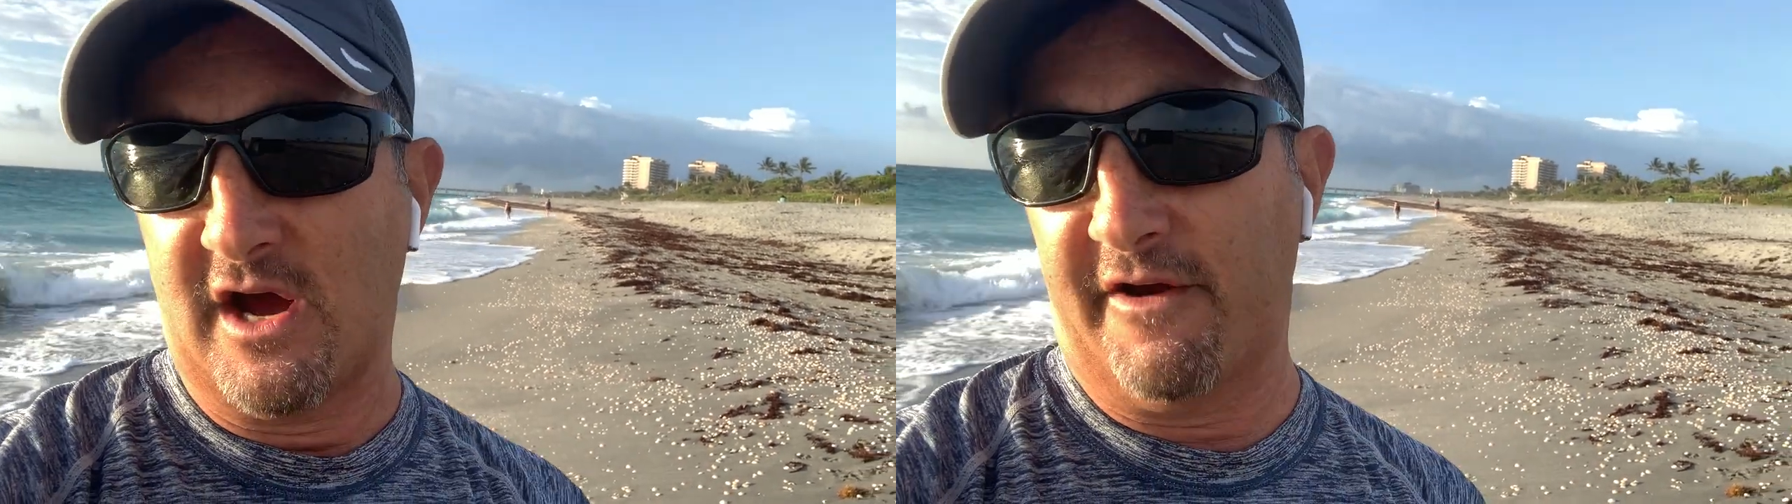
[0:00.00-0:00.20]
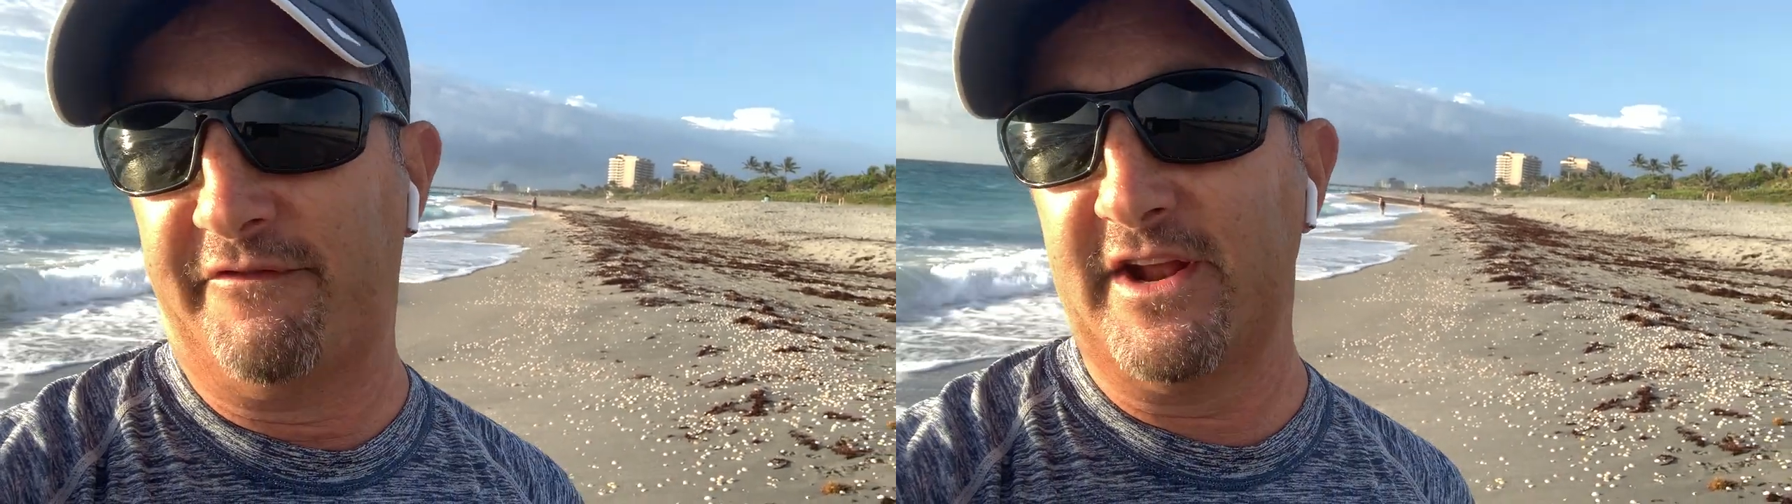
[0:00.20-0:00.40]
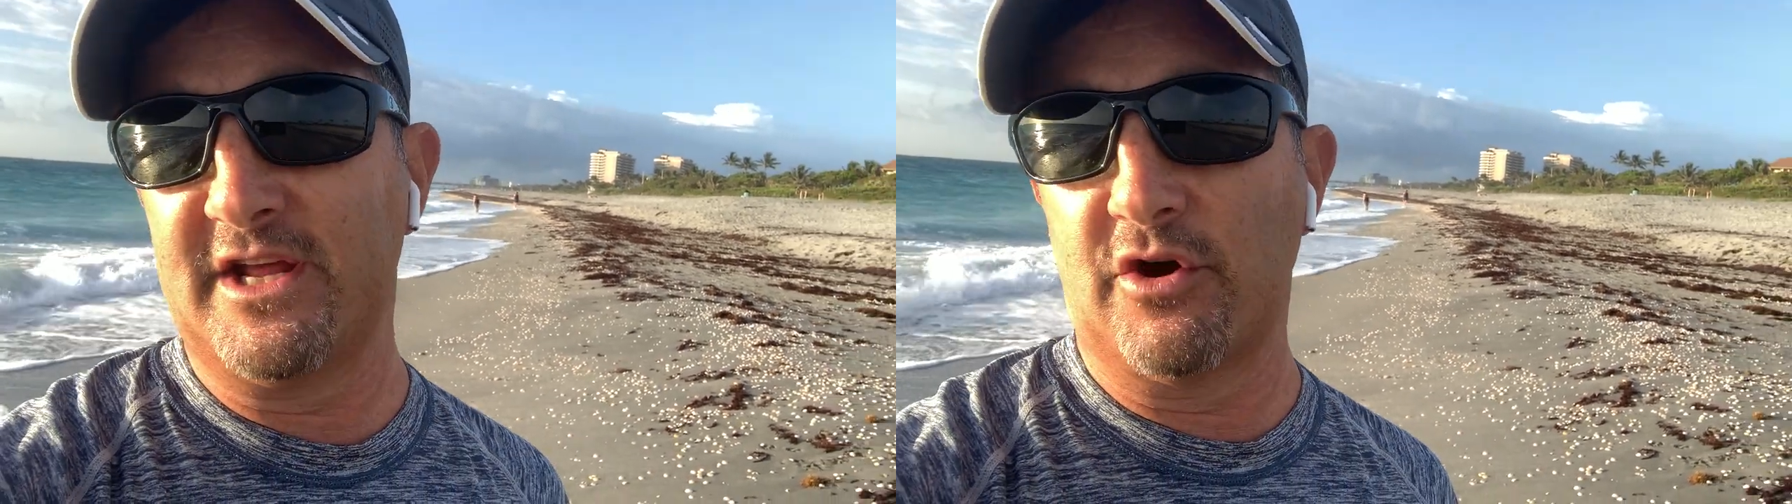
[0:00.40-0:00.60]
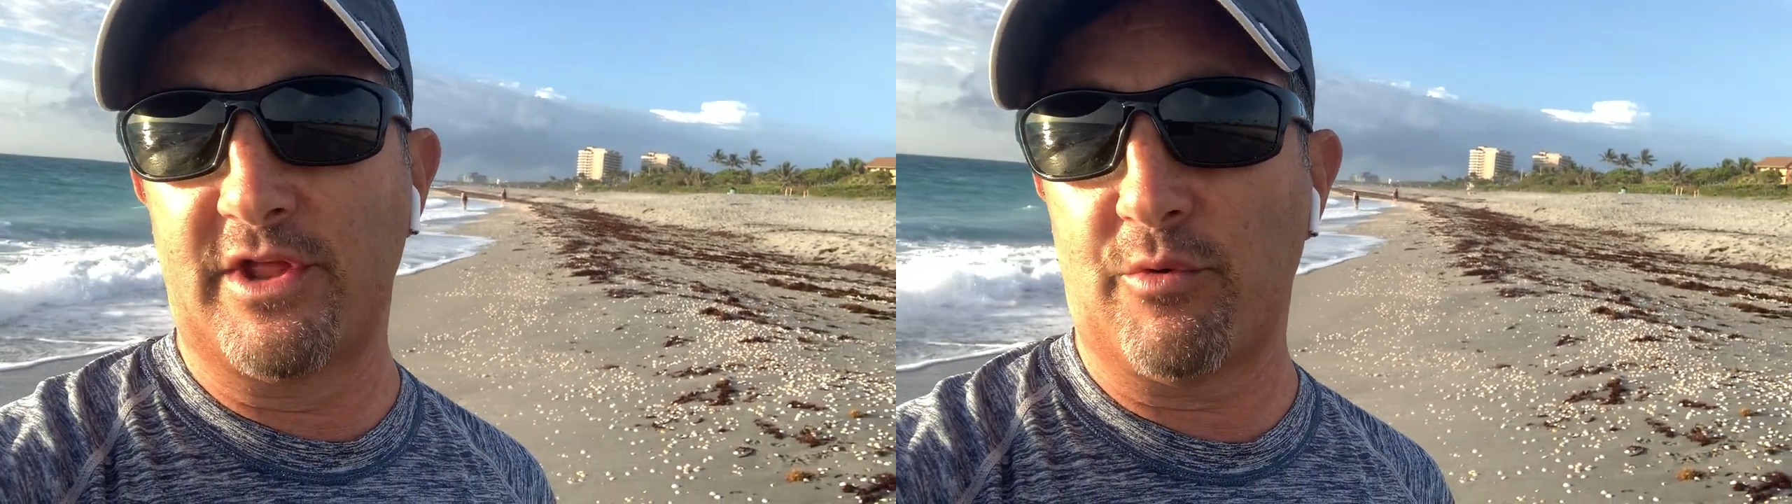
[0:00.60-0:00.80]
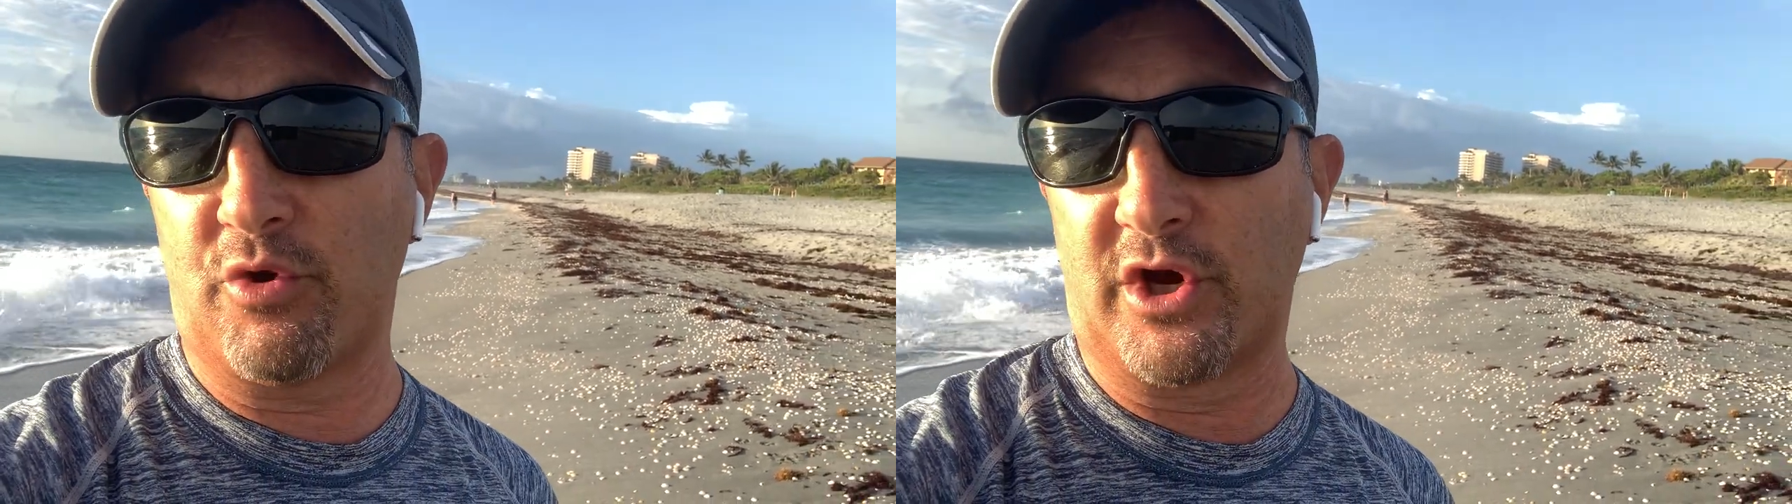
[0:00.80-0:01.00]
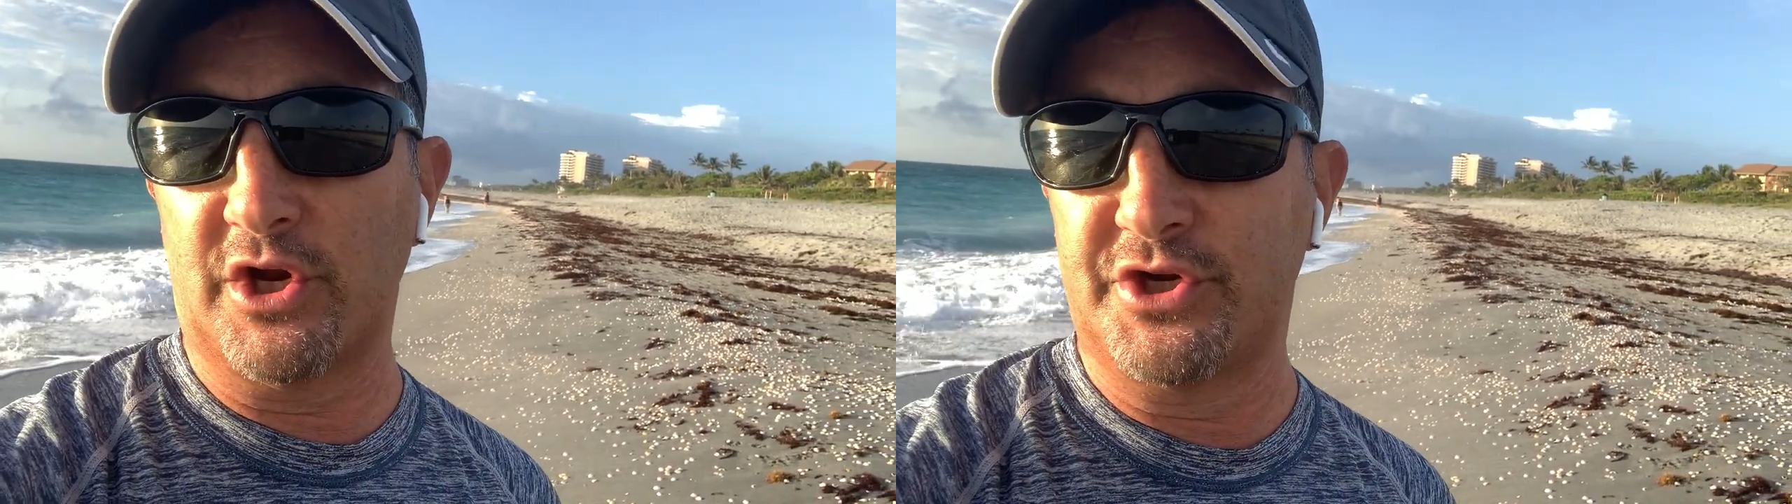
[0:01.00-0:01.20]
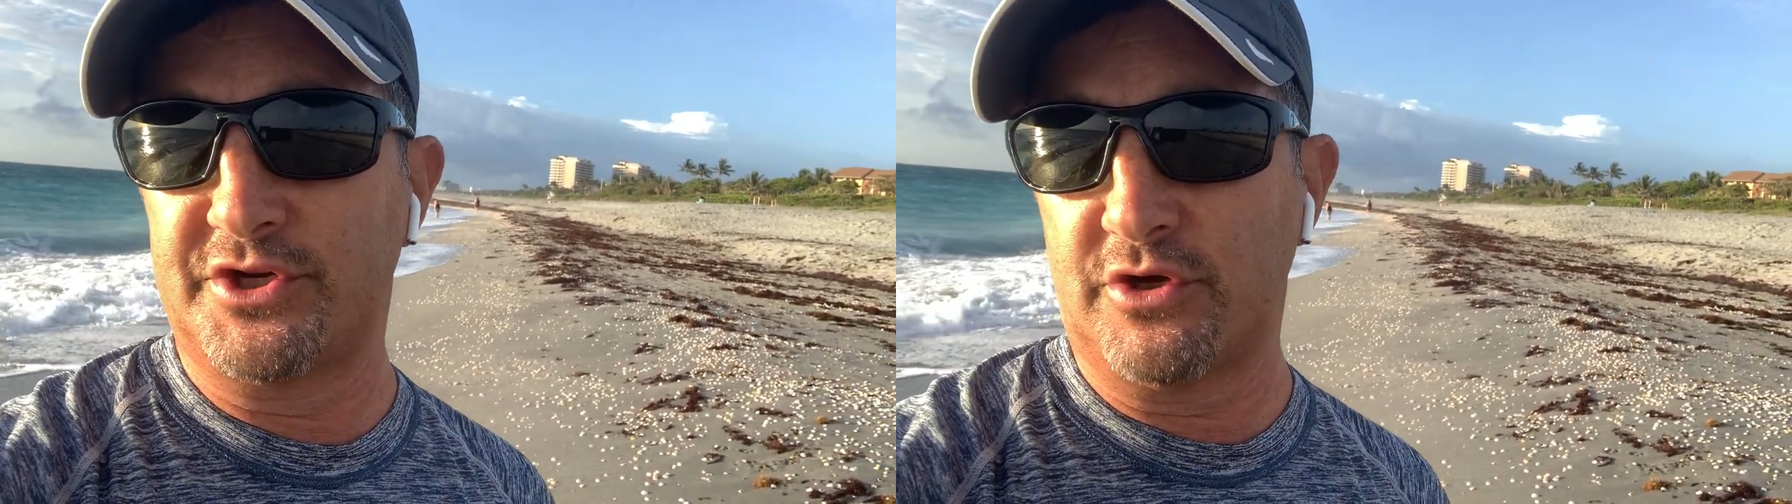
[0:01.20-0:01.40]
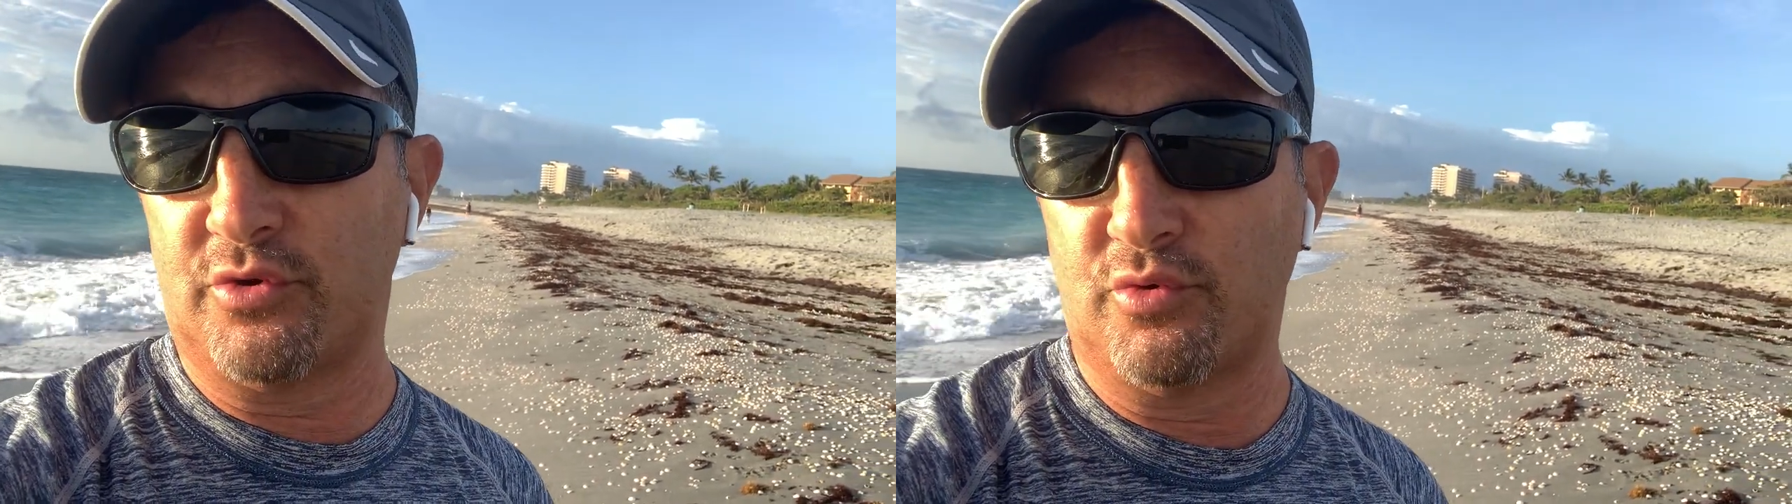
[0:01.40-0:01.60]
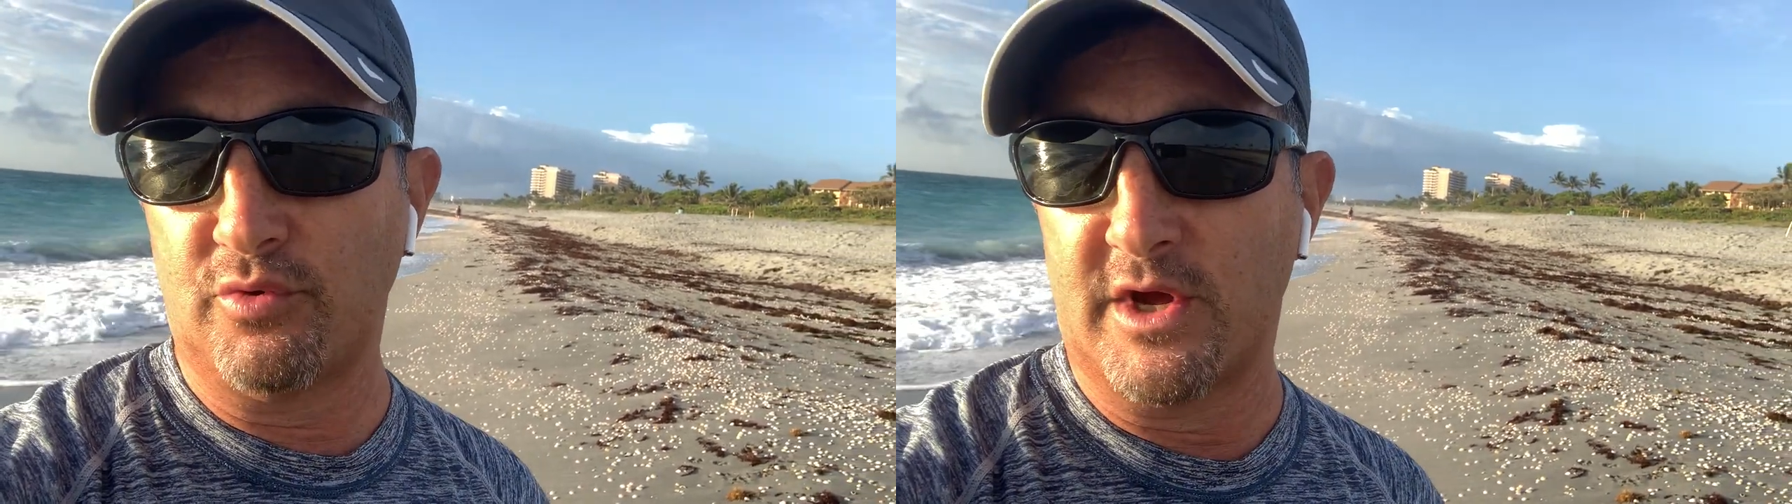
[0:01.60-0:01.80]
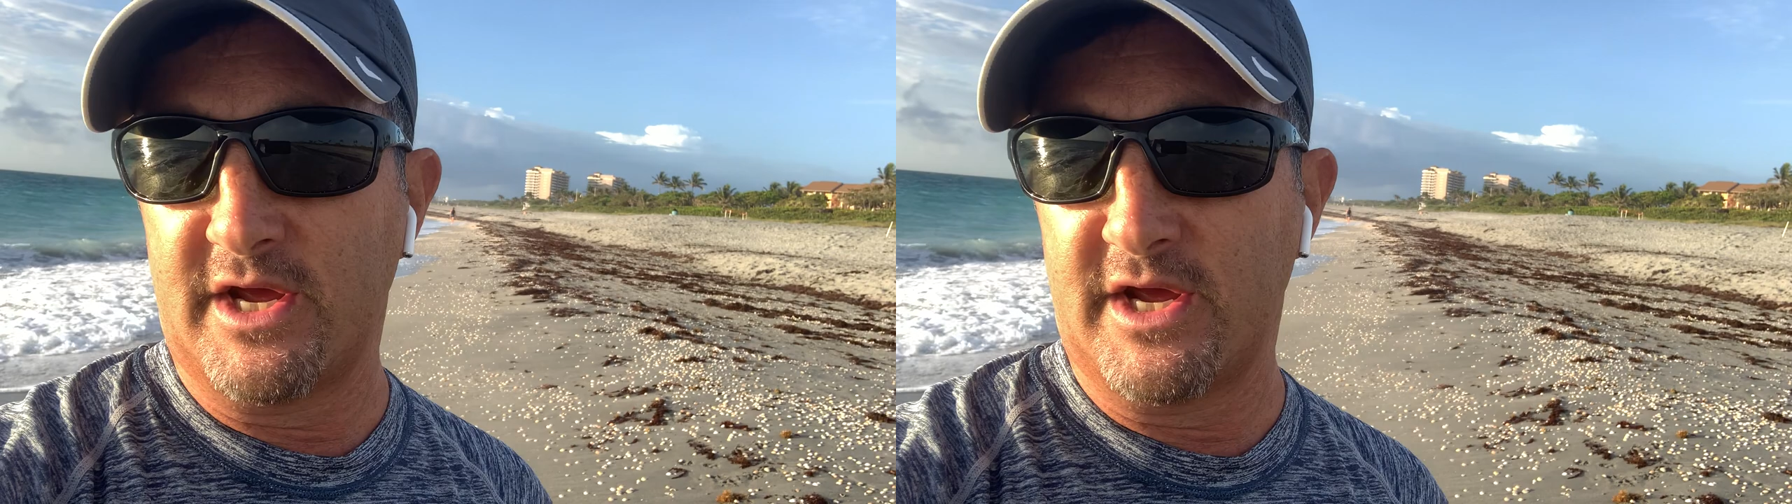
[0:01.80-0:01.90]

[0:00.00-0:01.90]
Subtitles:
A video that we're gonna do